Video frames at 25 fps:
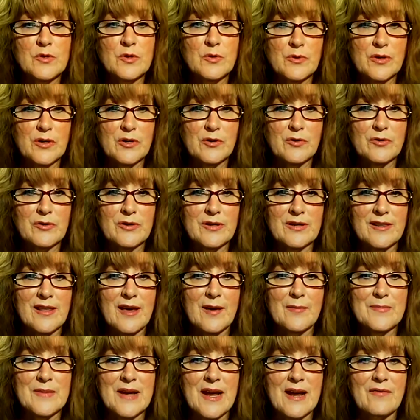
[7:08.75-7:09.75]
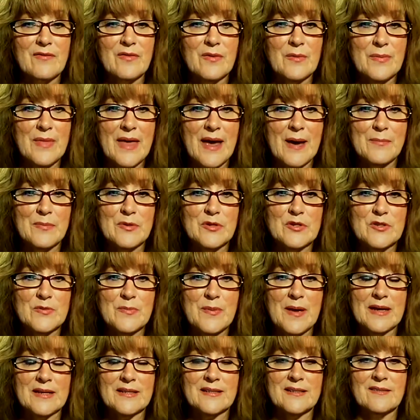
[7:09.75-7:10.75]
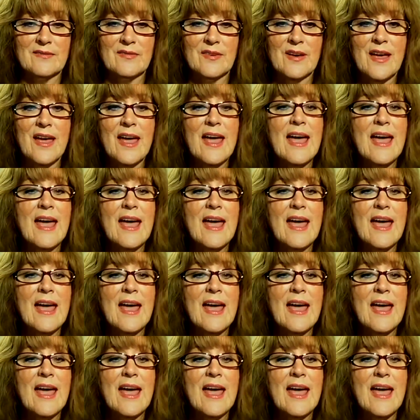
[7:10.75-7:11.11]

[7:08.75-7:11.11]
to recruit alumni from that perspective.